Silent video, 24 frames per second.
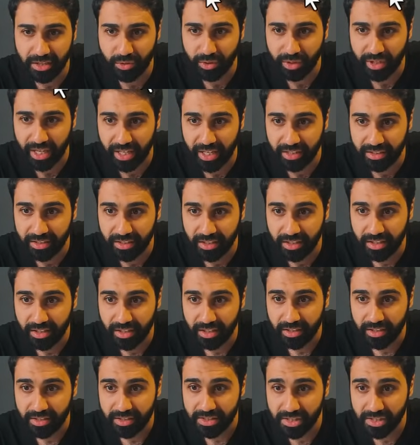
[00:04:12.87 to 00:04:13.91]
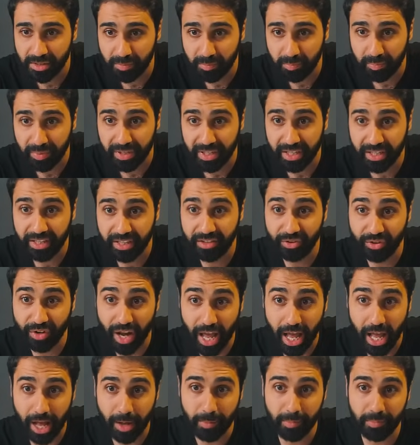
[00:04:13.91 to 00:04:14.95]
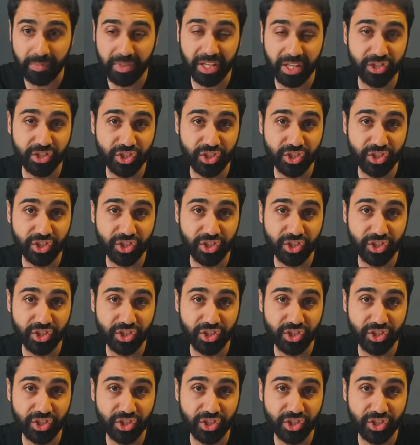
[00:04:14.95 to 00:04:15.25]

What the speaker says: You can simply grab the